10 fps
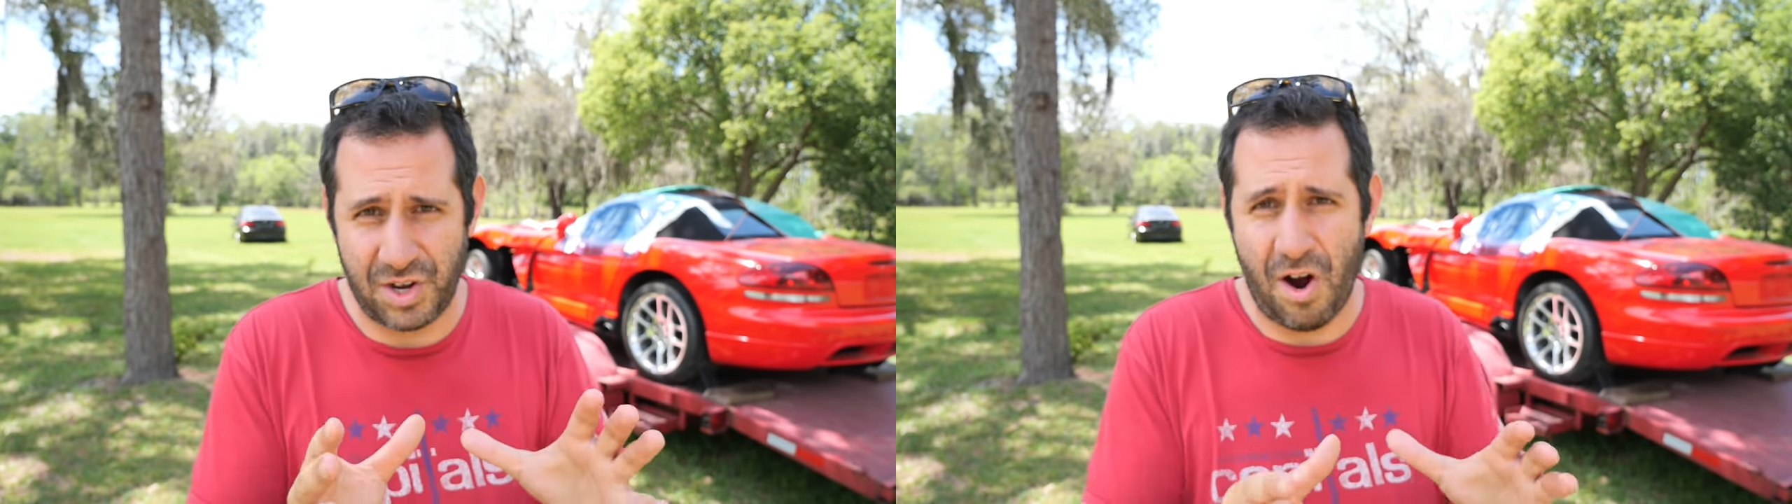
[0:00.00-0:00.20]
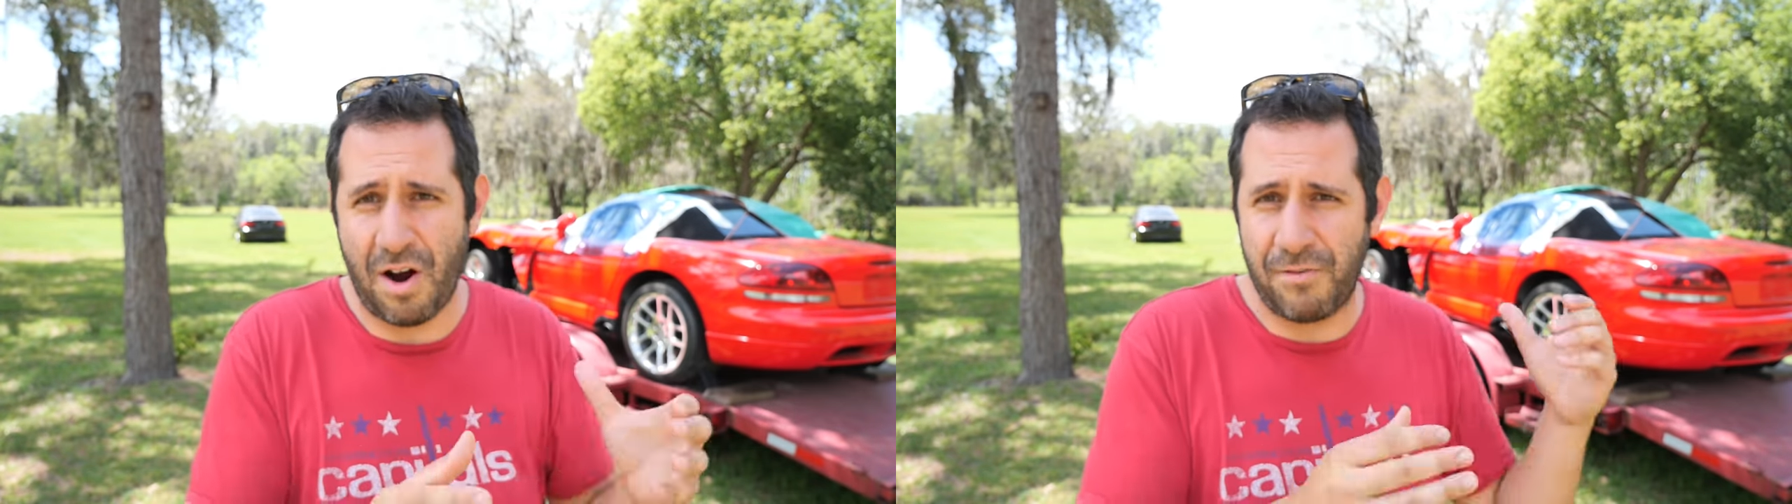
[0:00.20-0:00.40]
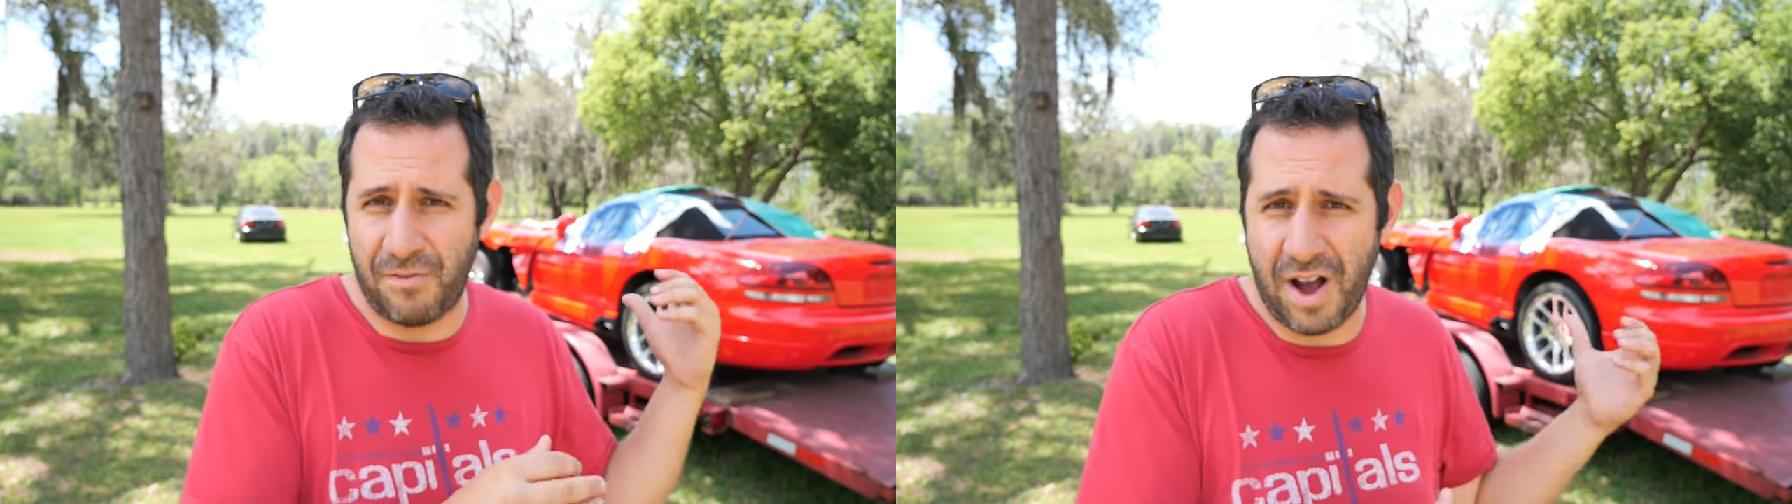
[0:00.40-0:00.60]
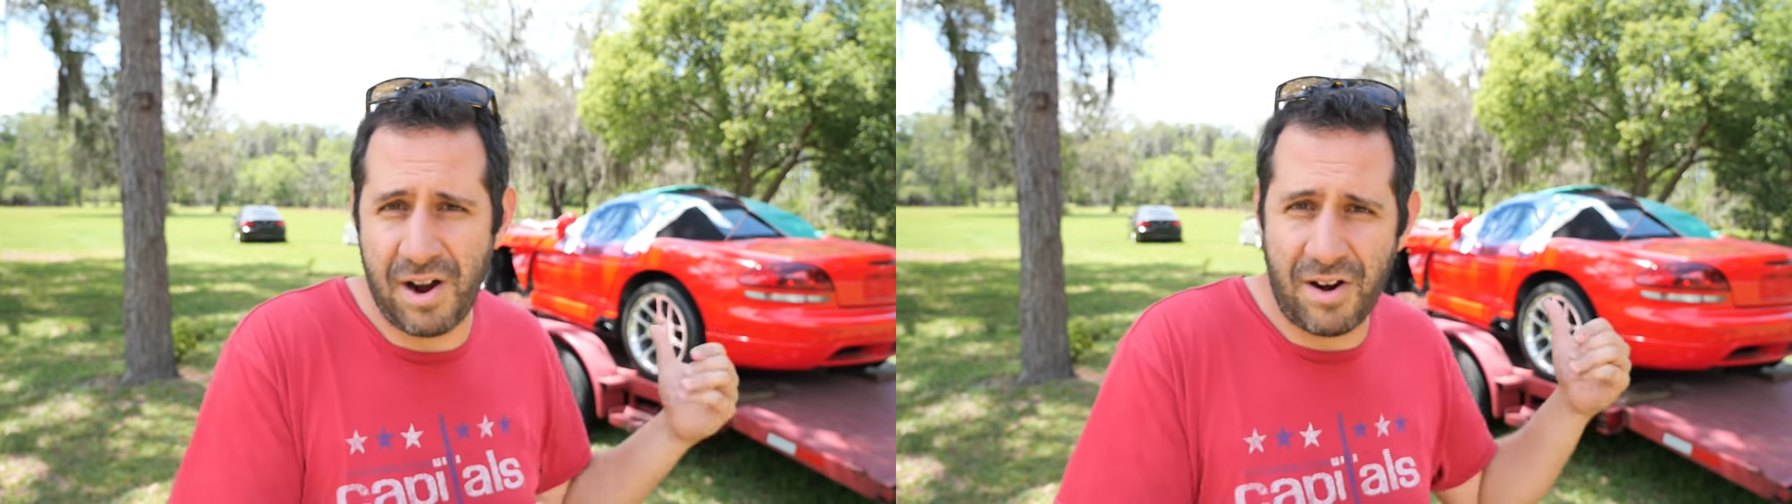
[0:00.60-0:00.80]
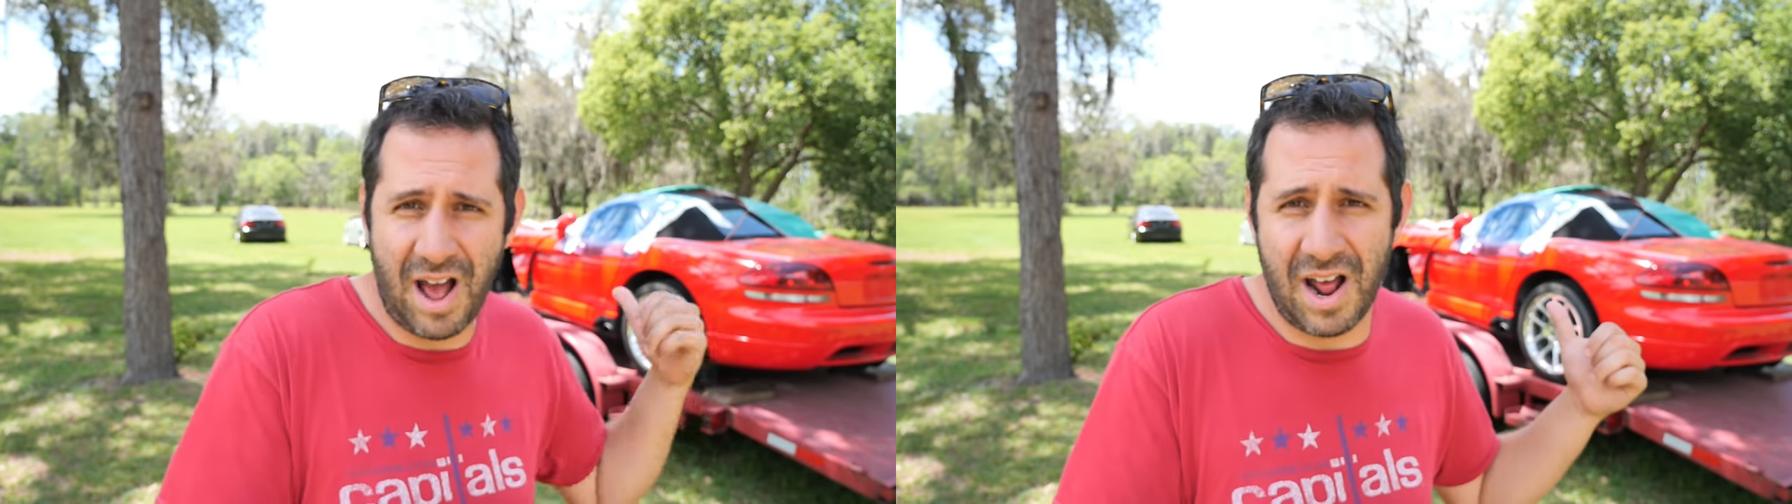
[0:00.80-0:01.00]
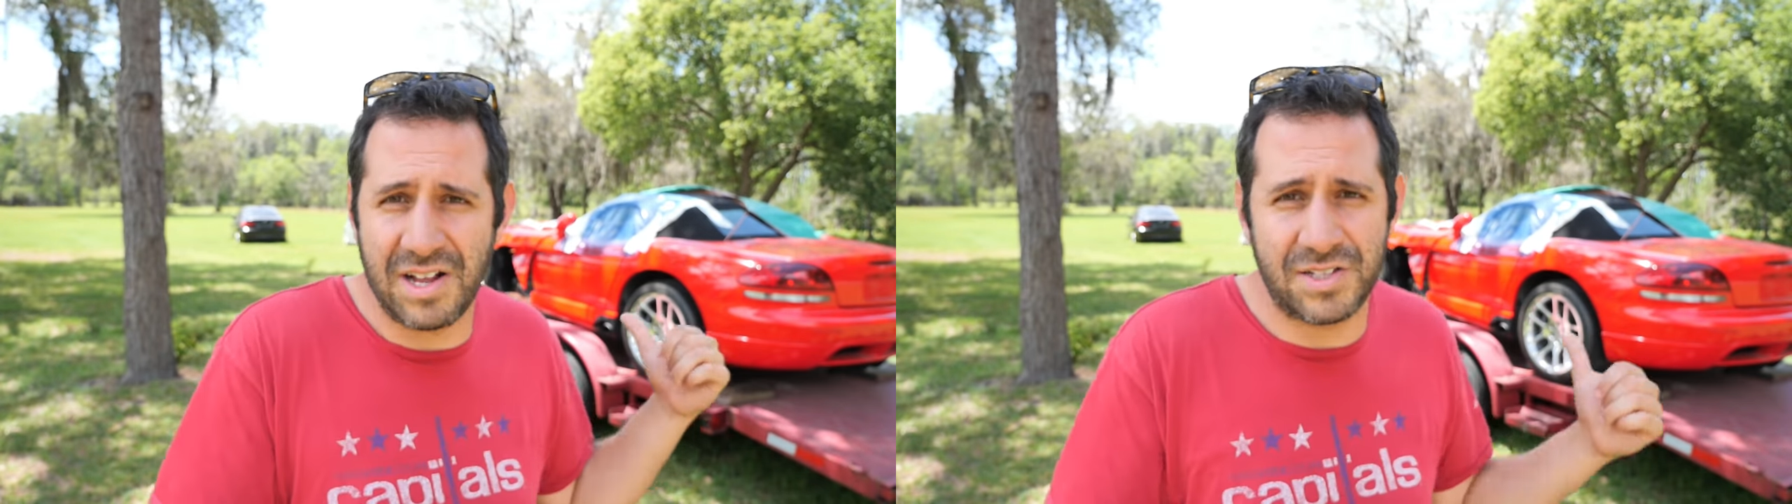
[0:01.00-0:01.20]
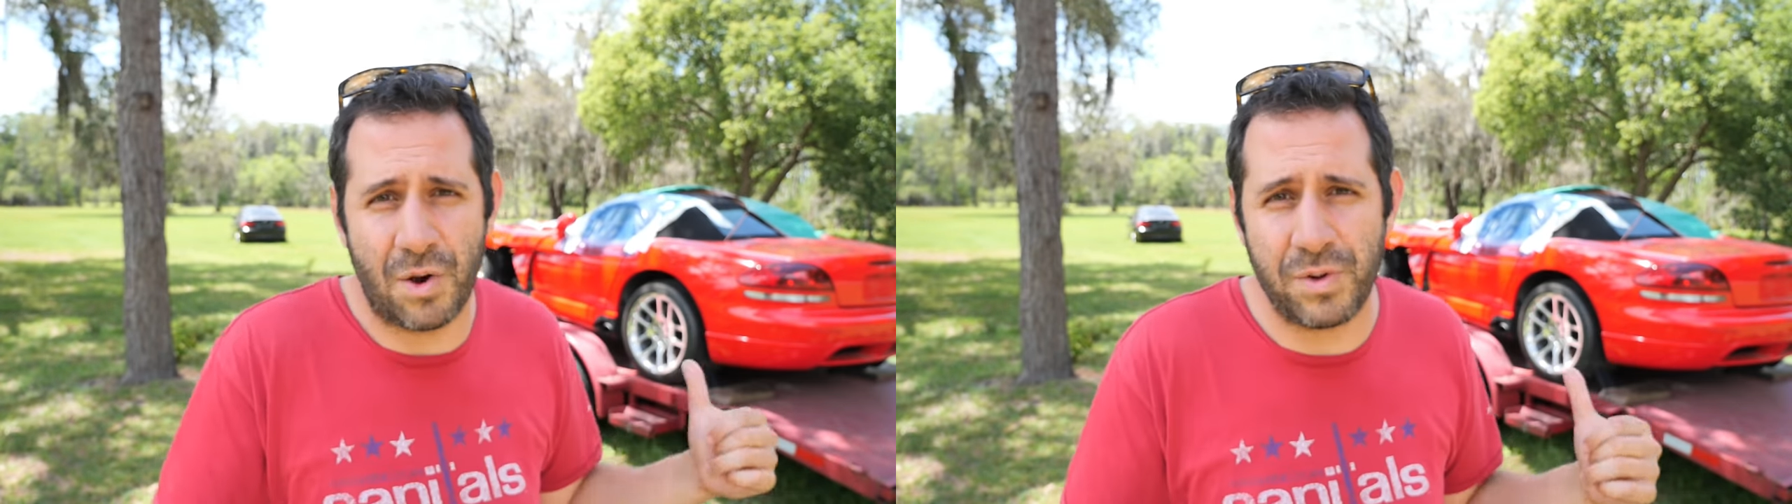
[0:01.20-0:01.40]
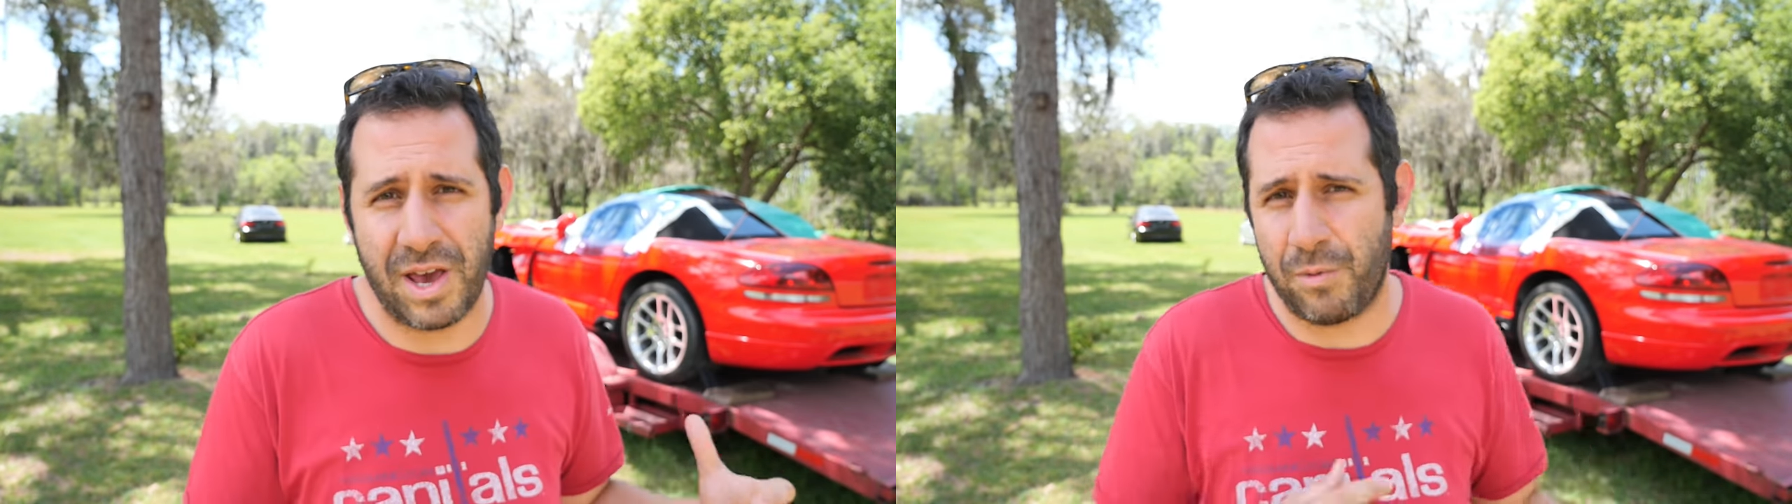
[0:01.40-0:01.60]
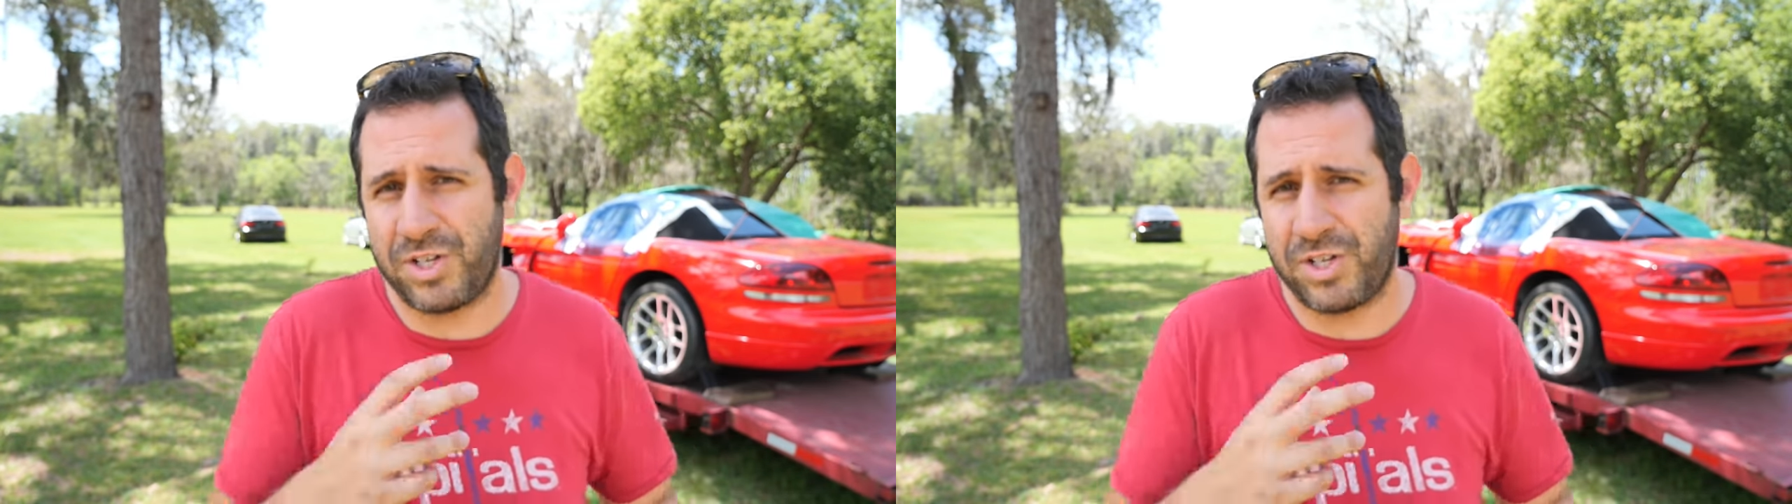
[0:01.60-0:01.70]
car fired on its own yet.